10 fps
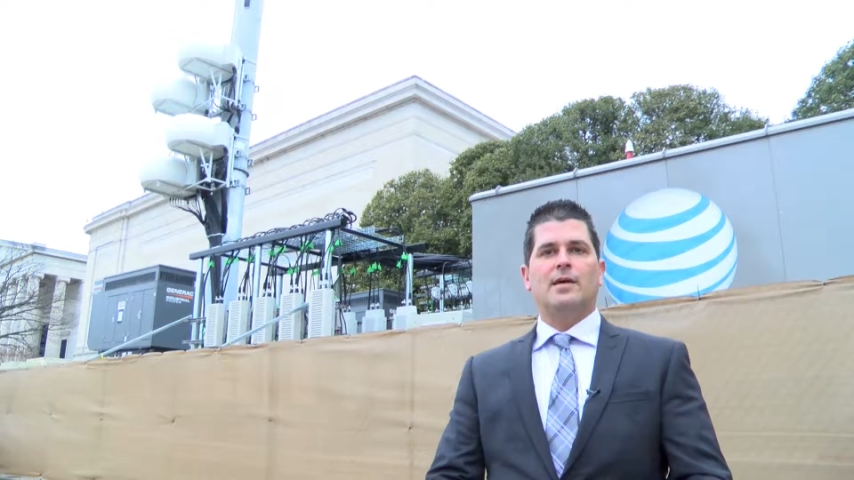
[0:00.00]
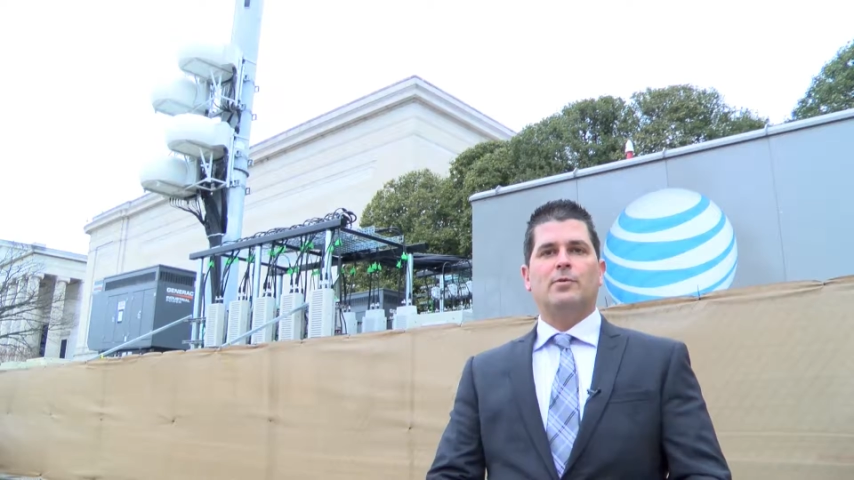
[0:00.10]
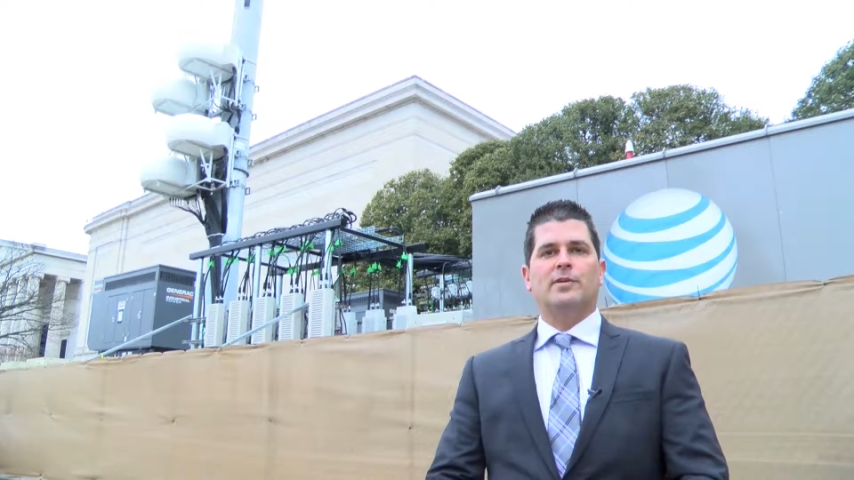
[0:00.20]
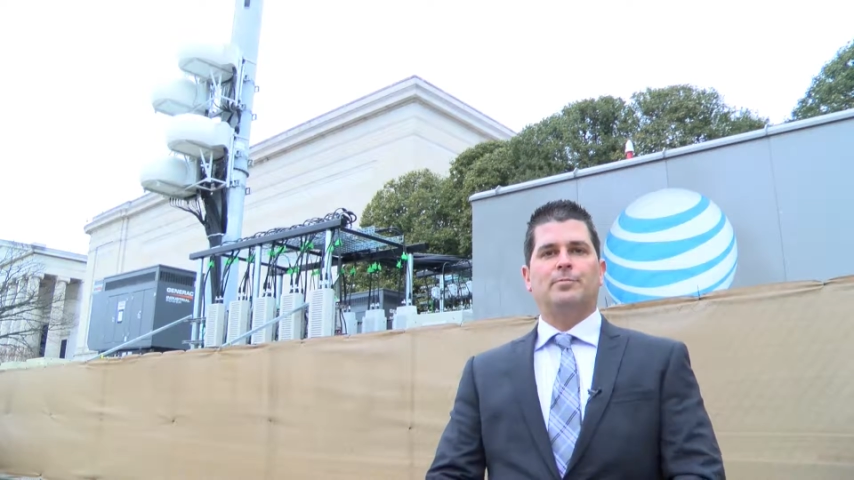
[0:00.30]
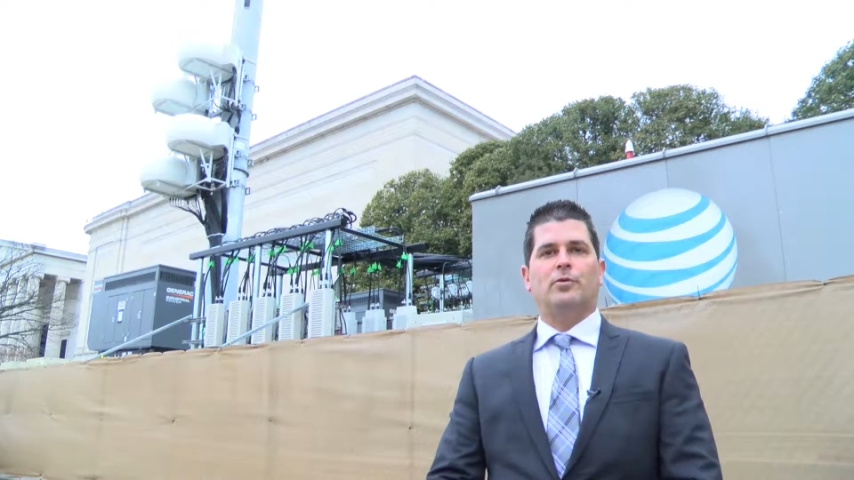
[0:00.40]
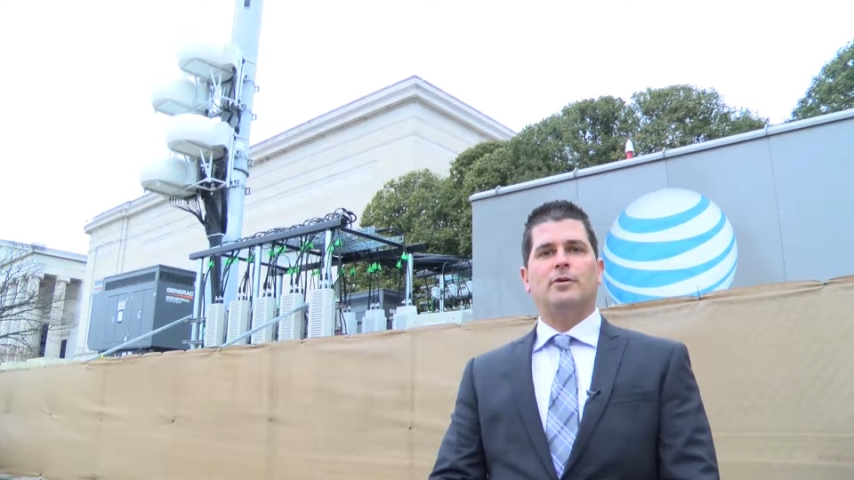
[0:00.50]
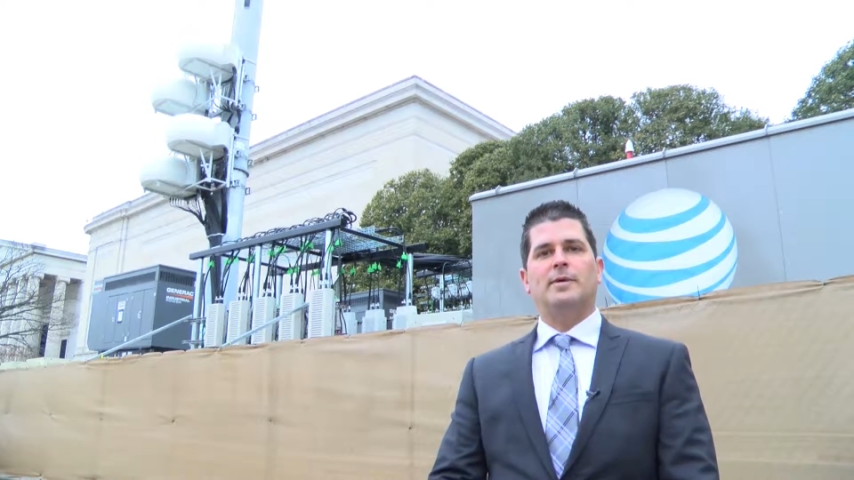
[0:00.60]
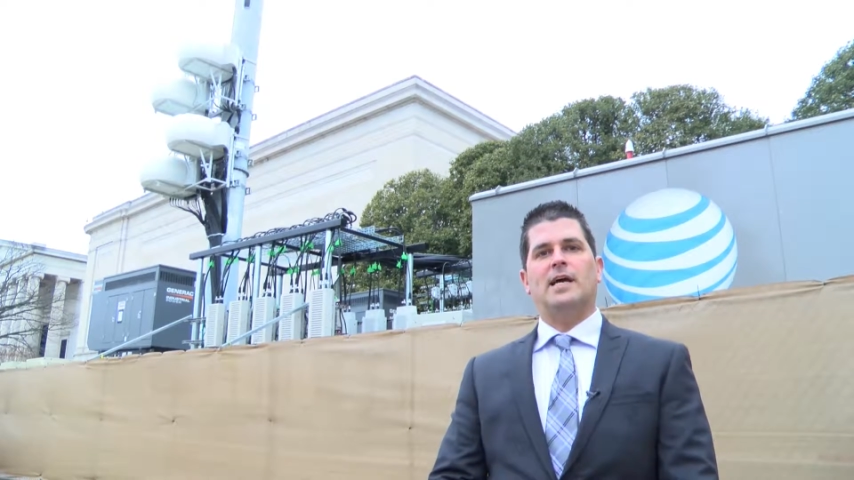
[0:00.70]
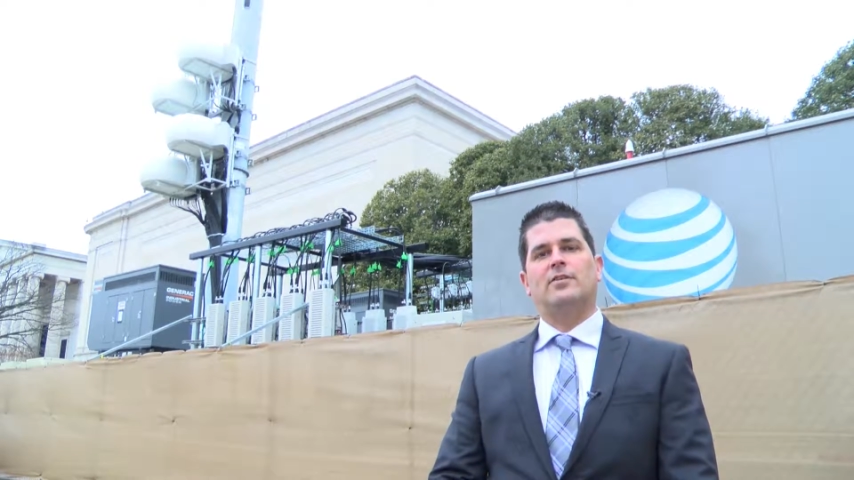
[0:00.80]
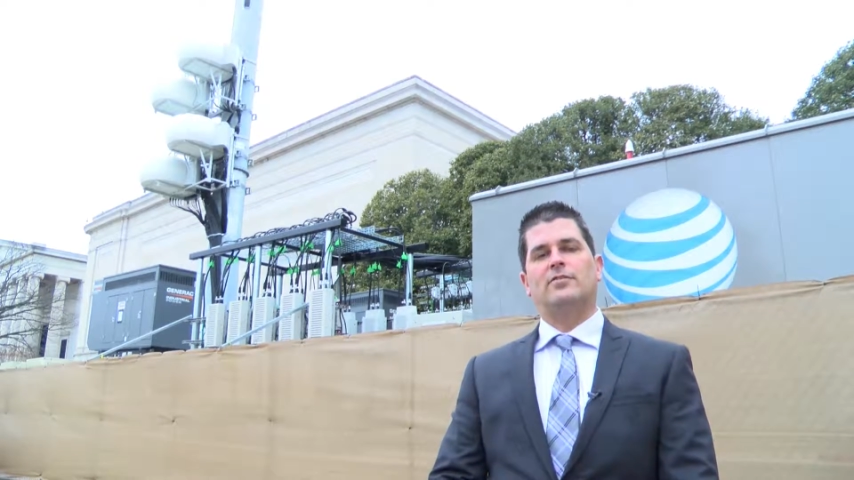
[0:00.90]
network
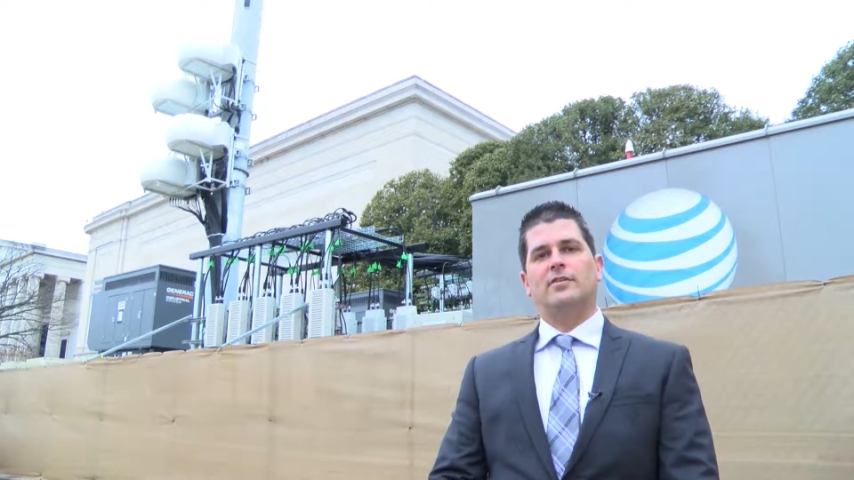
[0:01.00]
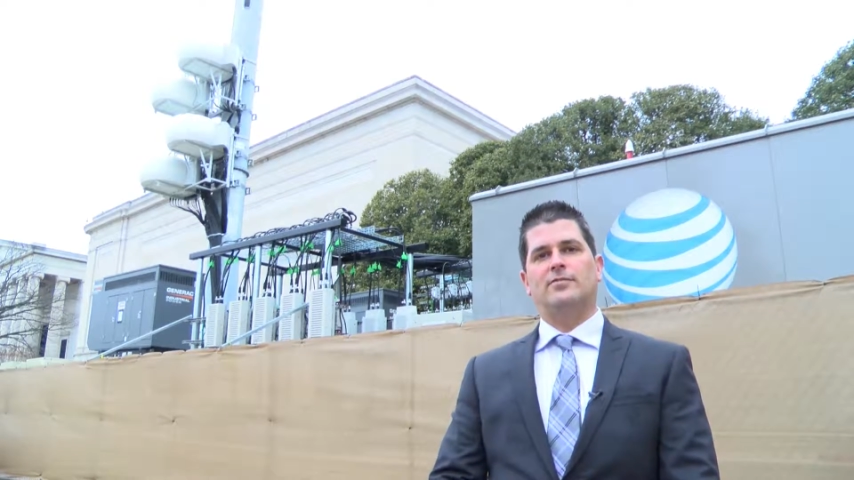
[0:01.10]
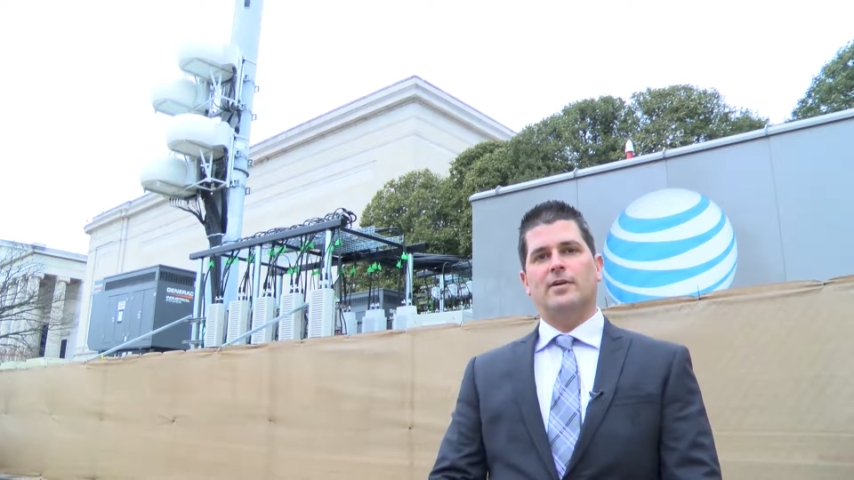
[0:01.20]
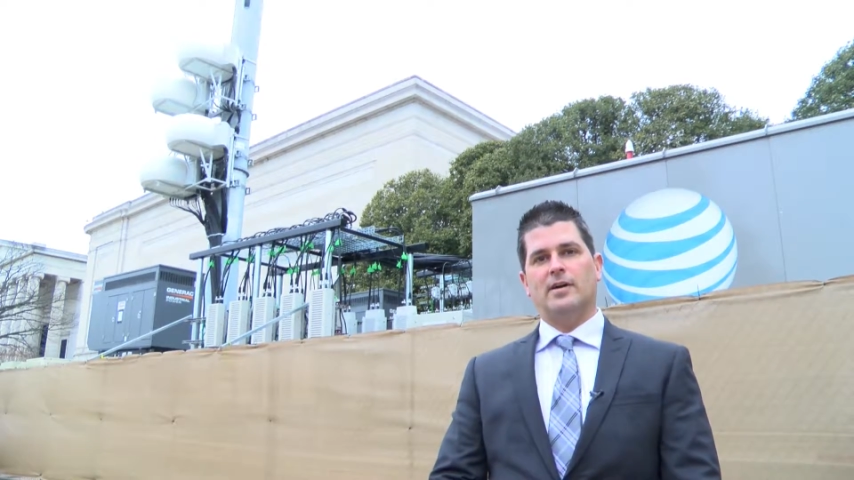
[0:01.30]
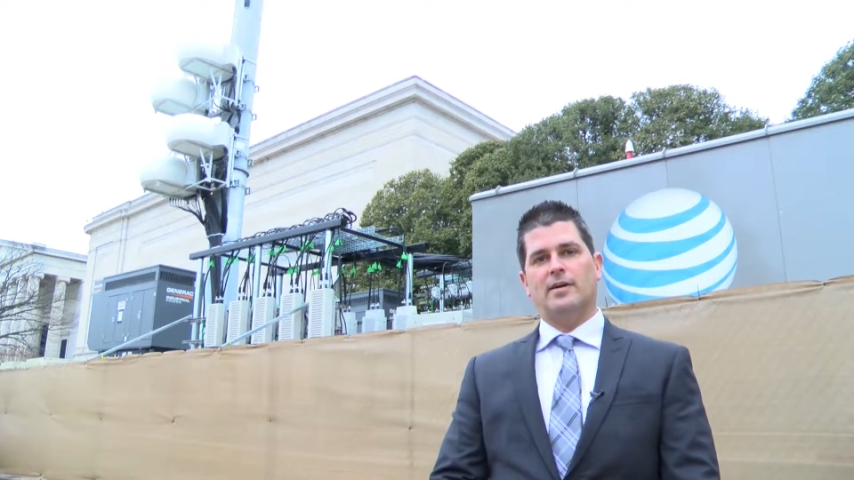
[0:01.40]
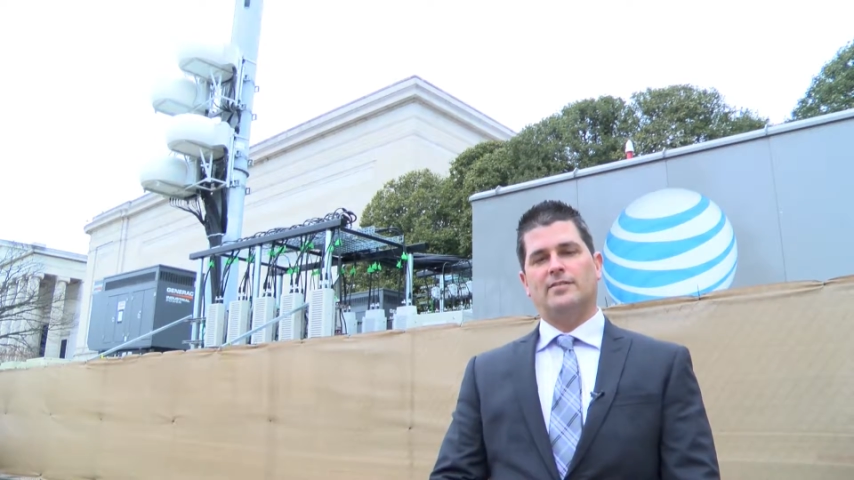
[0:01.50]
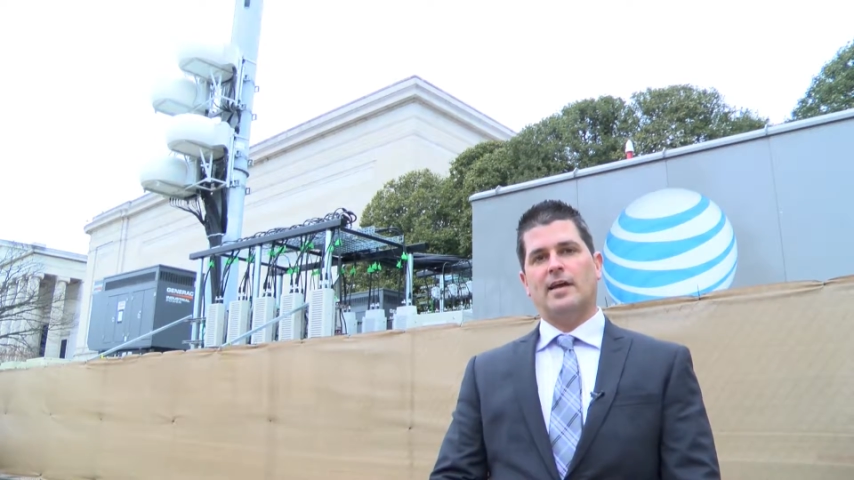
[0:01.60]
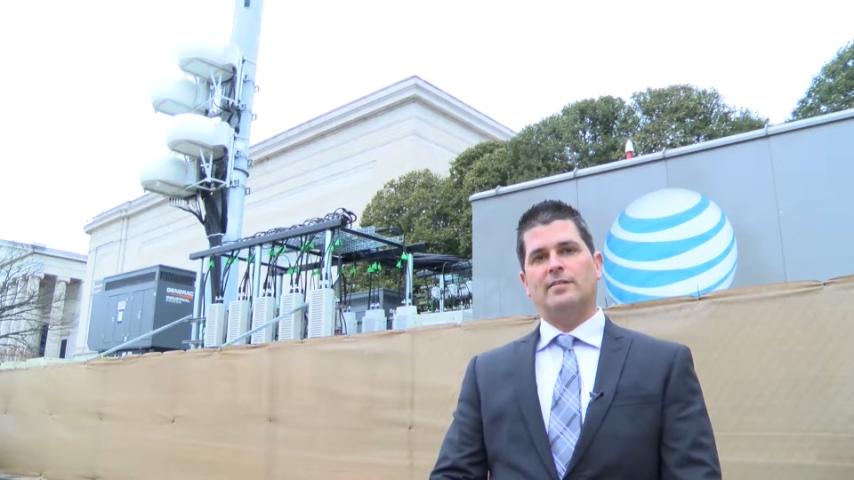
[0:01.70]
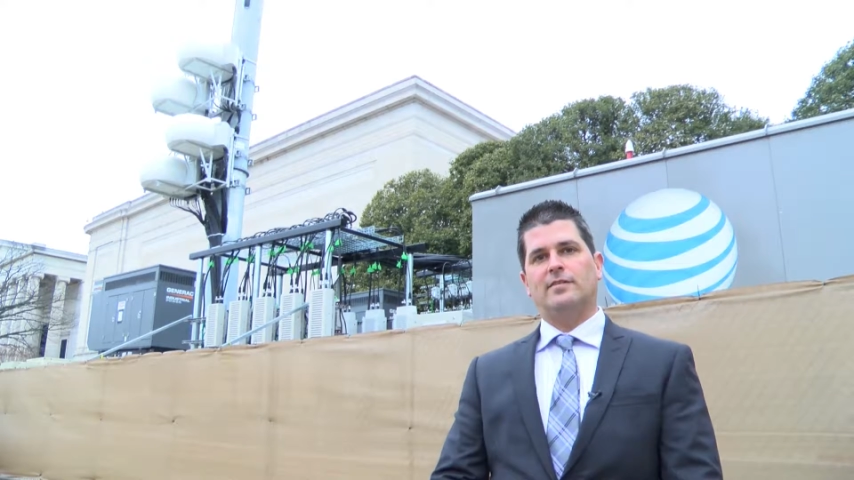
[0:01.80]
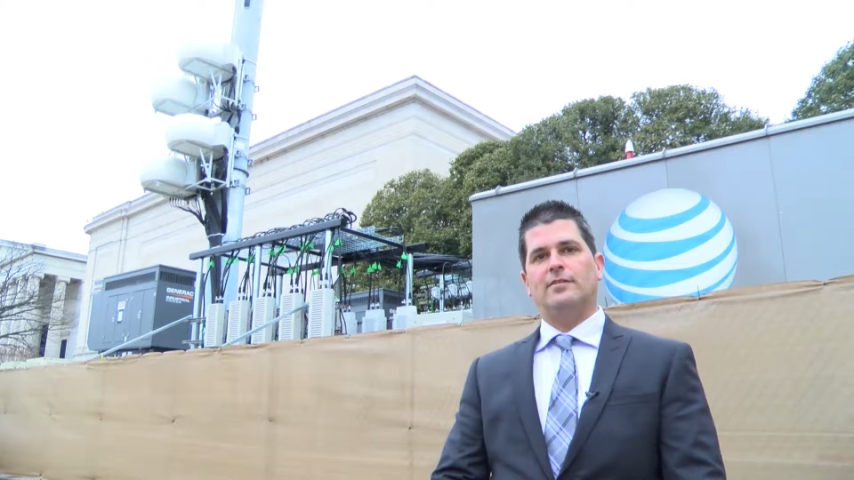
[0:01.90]
deployment actually is very
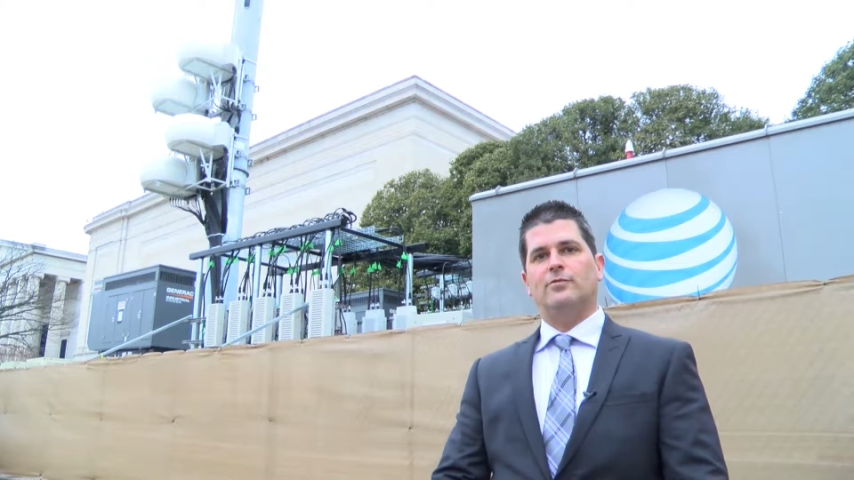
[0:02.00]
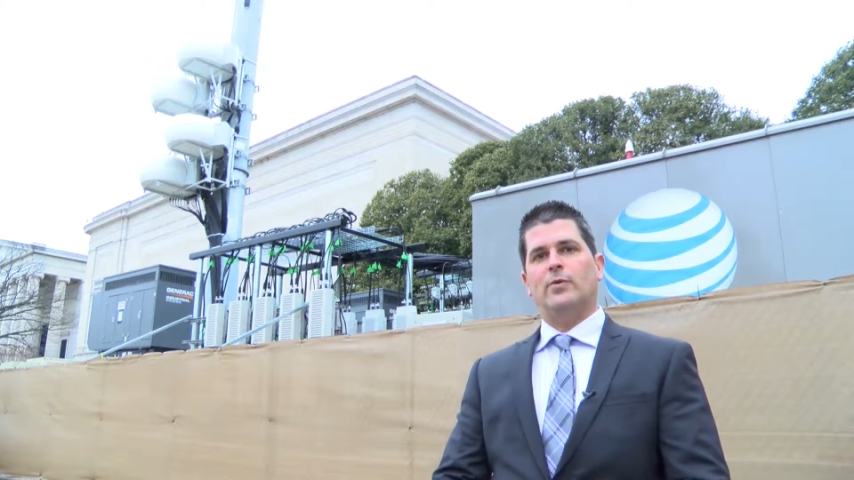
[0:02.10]
extensive.